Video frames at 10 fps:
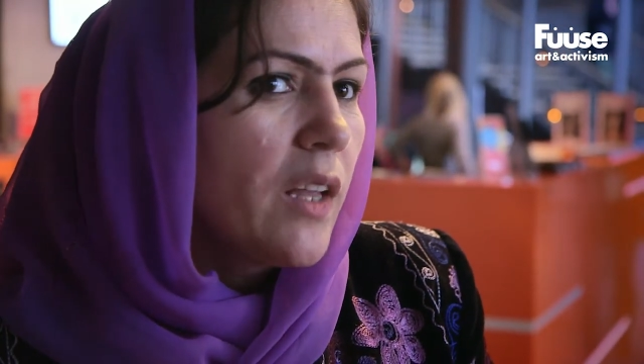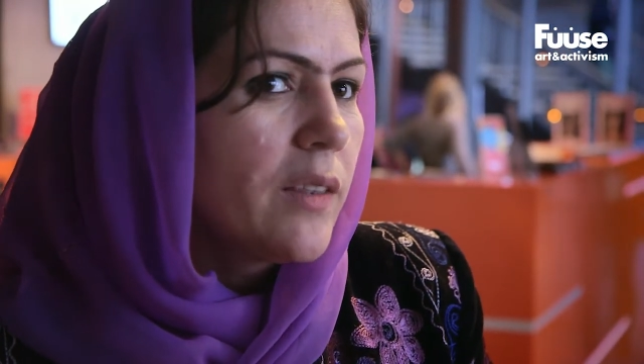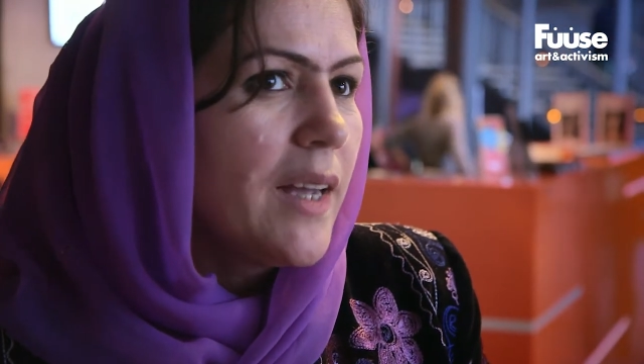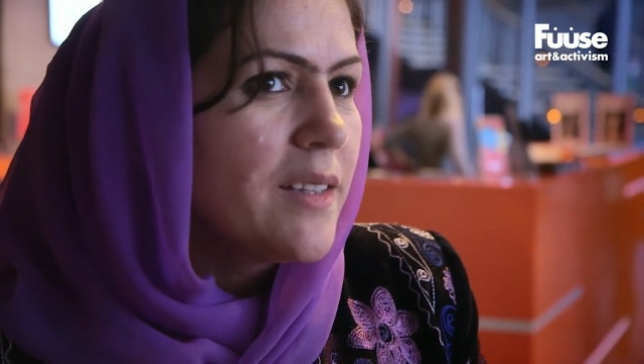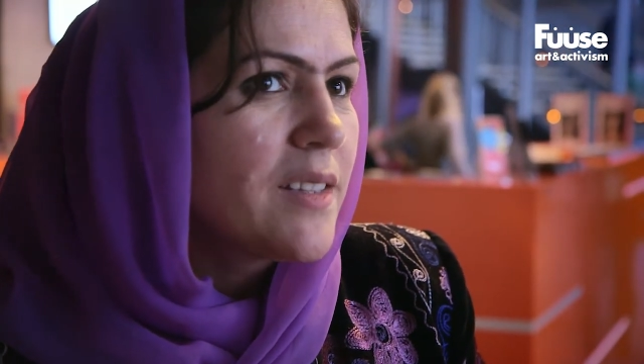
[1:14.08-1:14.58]

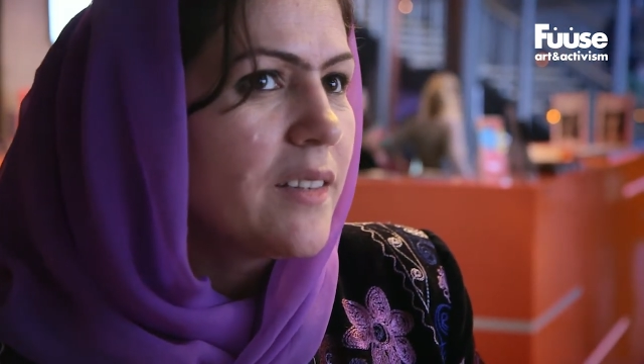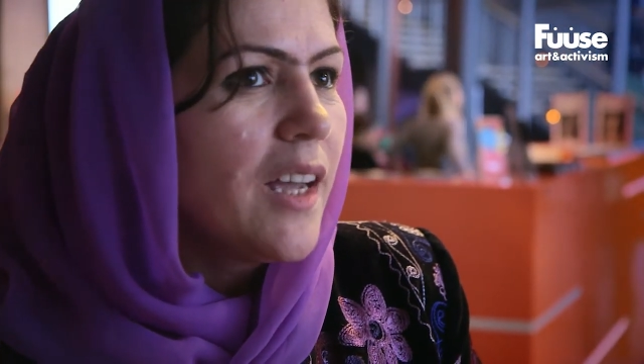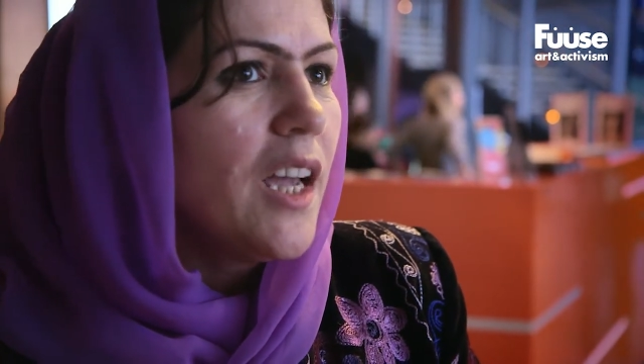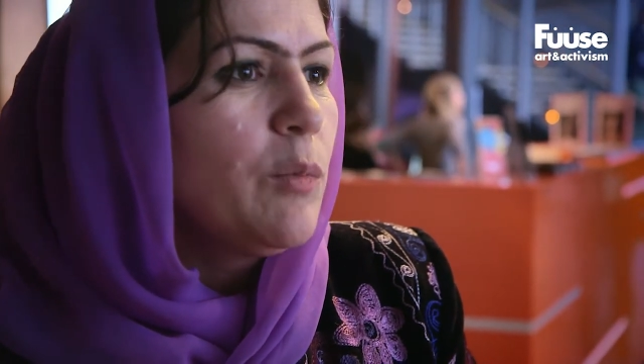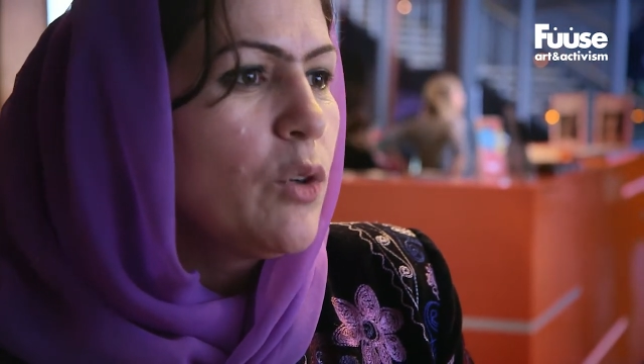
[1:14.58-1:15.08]
that's the
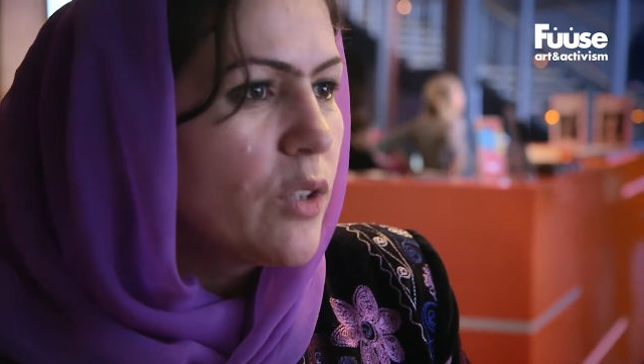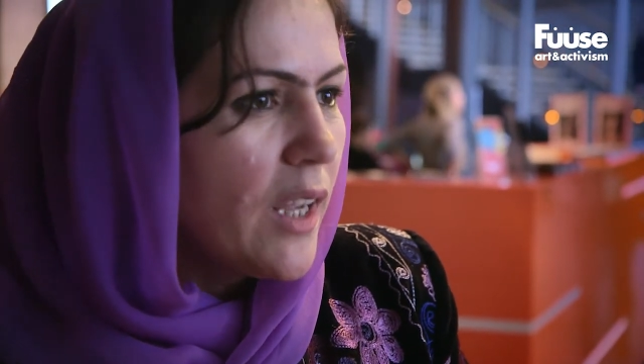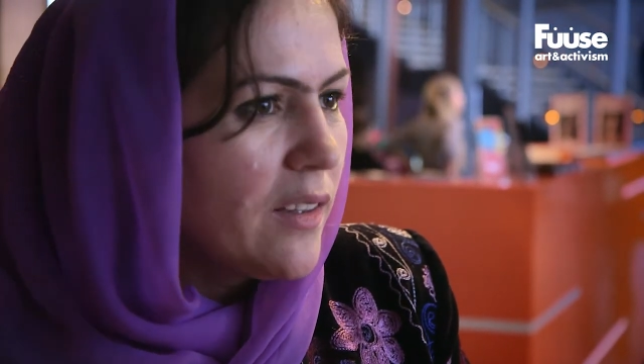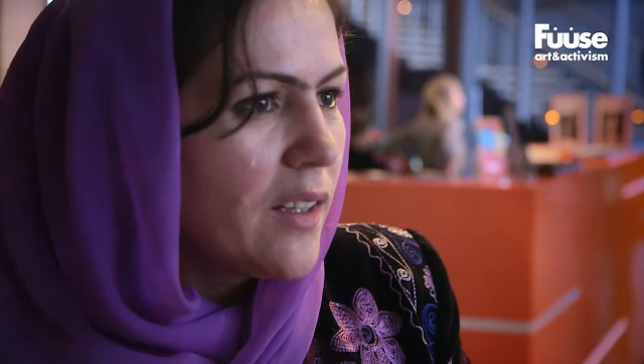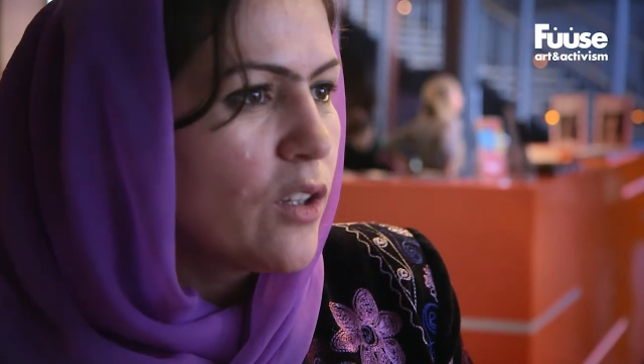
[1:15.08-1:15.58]
time you
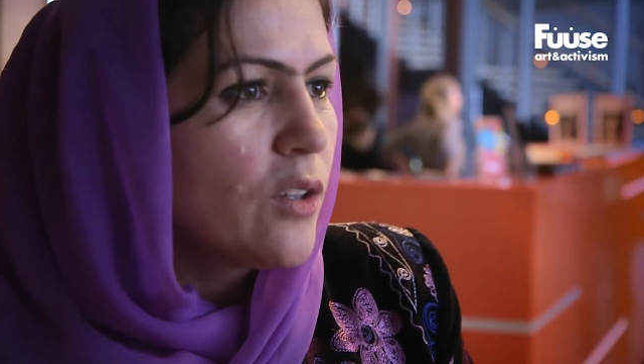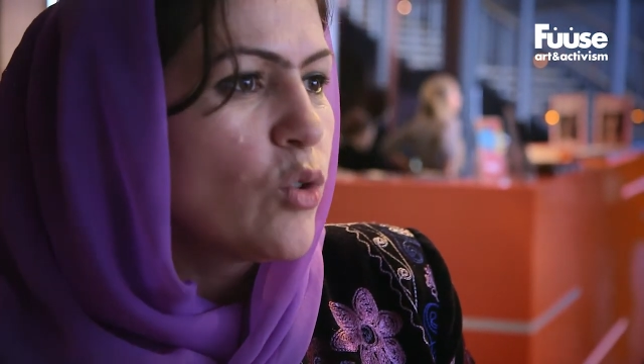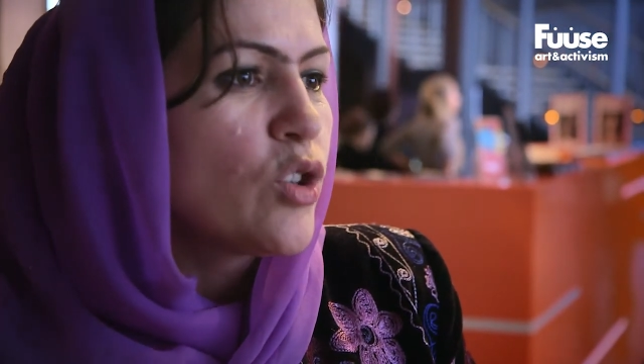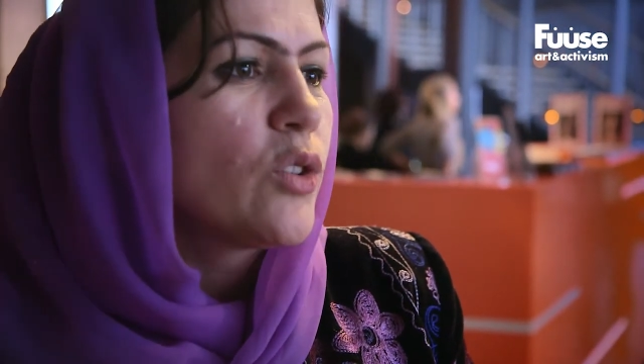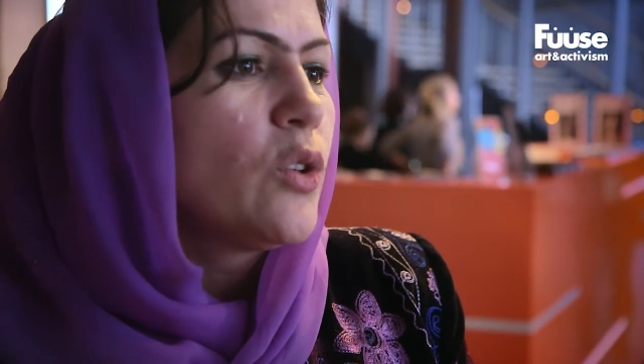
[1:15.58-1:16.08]
think that you
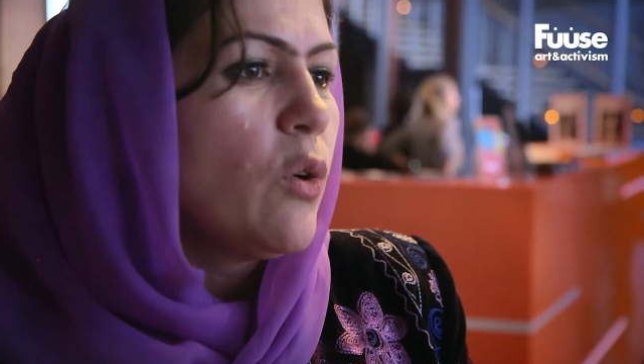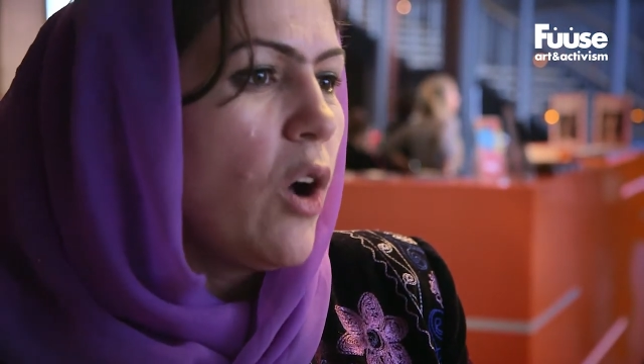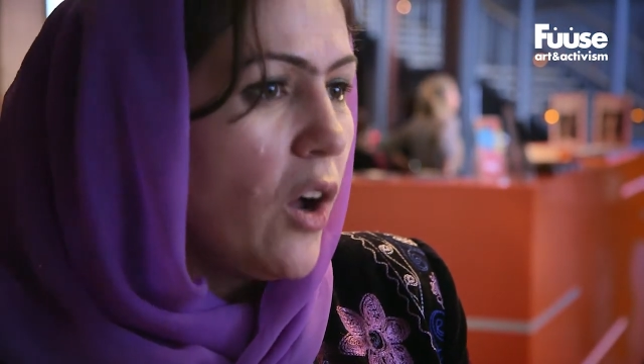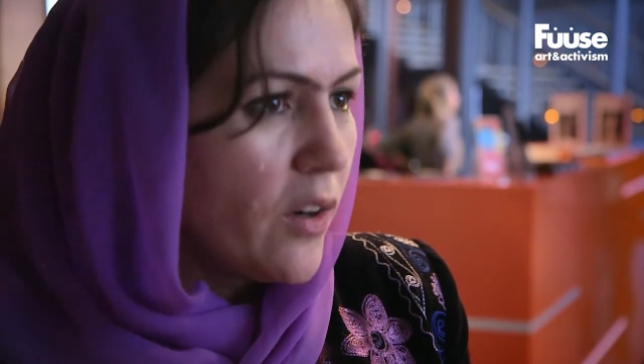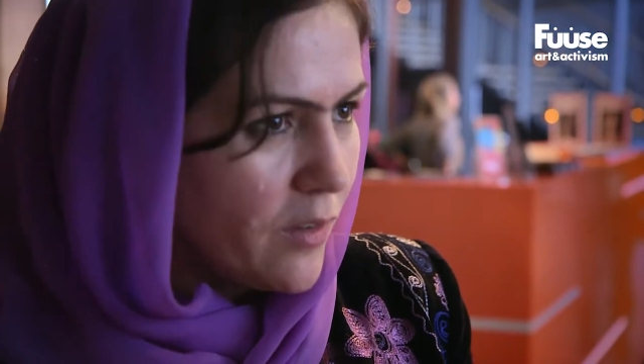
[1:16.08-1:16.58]
should go
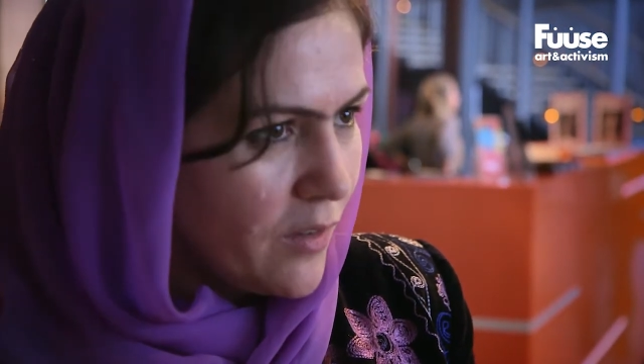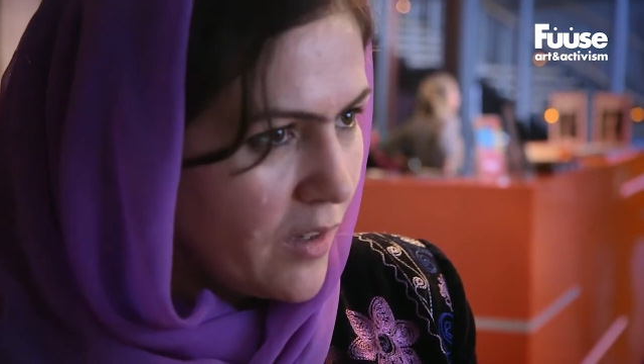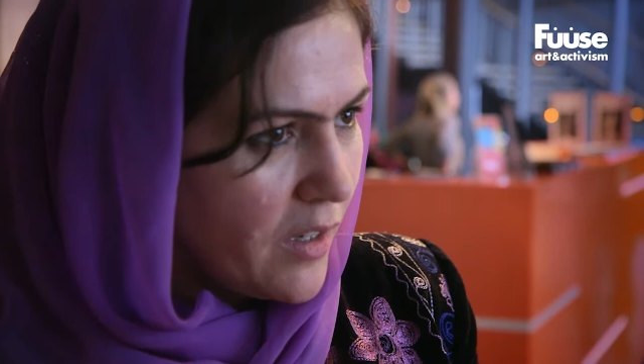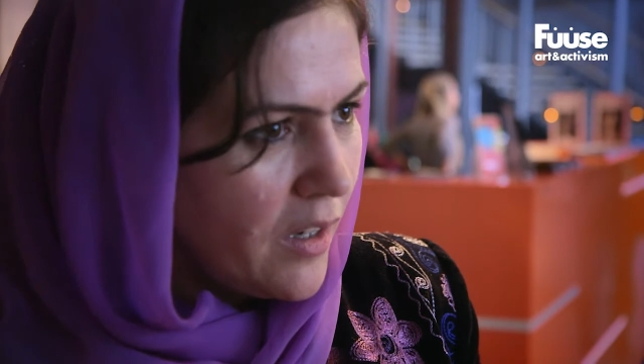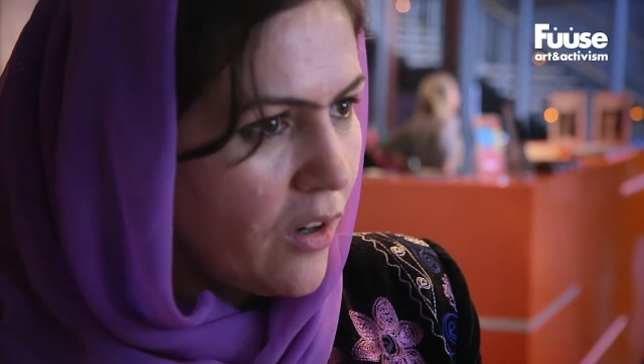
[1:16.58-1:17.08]
on
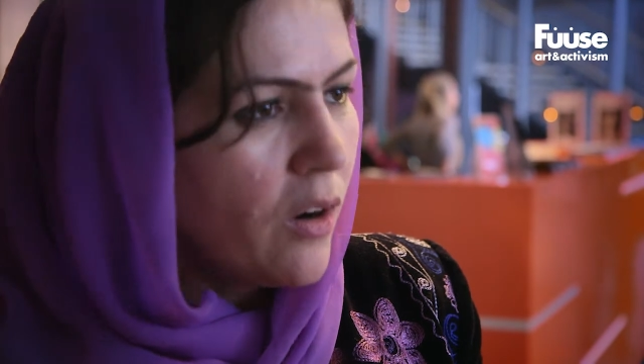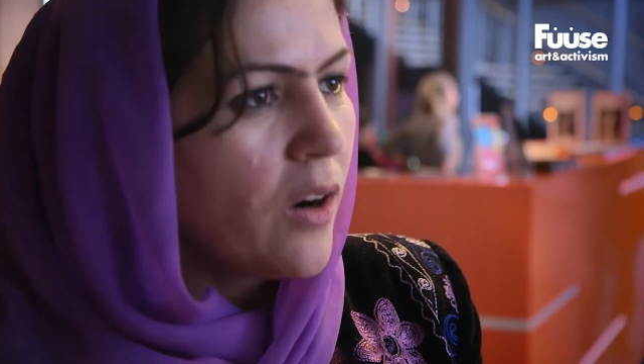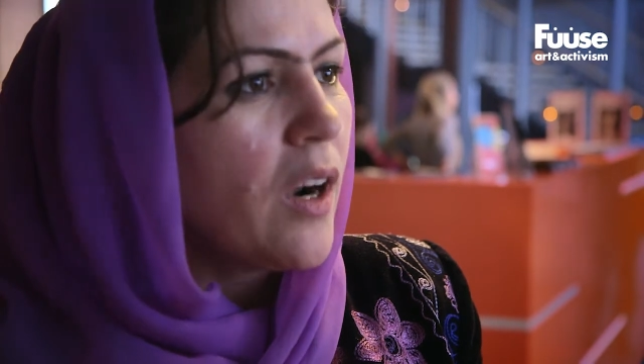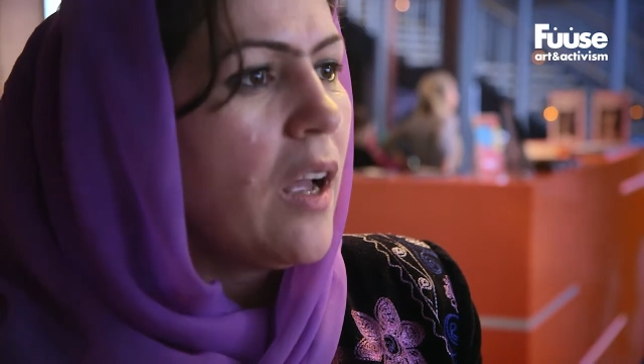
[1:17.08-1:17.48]
or,